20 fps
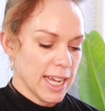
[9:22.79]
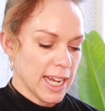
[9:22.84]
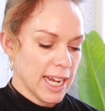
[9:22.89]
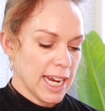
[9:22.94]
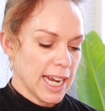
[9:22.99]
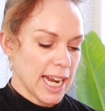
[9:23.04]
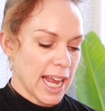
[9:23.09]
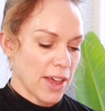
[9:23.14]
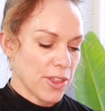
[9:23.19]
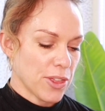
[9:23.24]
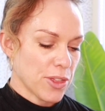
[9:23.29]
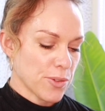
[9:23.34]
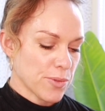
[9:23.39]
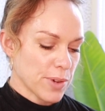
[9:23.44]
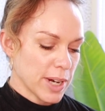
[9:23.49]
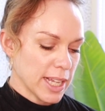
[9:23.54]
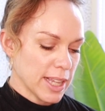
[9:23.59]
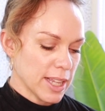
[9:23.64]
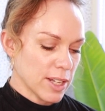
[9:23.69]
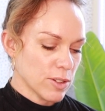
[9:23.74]
hit our
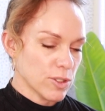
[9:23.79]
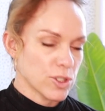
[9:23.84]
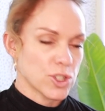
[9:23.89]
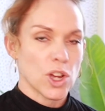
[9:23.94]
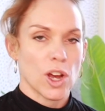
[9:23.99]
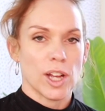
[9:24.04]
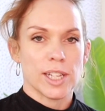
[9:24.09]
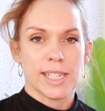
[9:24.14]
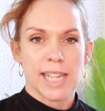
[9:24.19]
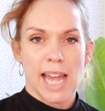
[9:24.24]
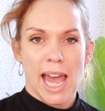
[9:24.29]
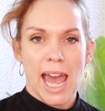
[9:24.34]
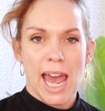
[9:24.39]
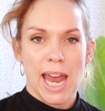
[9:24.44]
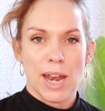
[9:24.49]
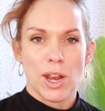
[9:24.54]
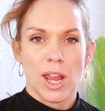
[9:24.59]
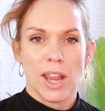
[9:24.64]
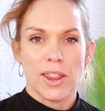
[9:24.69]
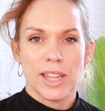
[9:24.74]
three little dots,
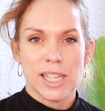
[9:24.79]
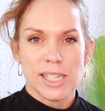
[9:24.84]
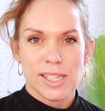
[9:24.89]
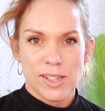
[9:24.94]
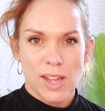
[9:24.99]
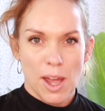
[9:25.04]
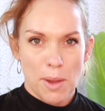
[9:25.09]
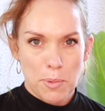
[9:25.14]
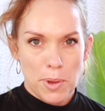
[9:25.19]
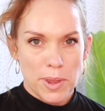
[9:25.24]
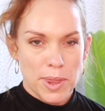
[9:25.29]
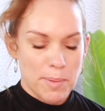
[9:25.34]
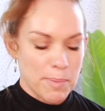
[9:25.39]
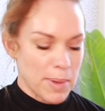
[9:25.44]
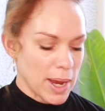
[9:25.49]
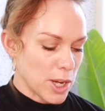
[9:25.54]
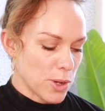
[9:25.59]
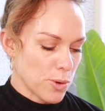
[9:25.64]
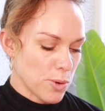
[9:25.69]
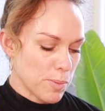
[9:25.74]
and this time when the
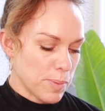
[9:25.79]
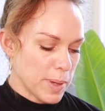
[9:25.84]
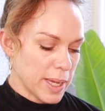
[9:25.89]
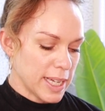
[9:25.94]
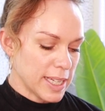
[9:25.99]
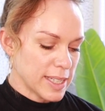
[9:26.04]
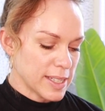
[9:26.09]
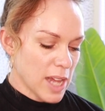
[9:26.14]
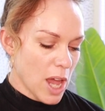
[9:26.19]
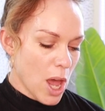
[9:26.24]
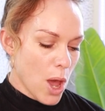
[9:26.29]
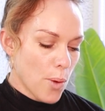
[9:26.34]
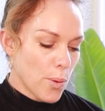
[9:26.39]
menu appears,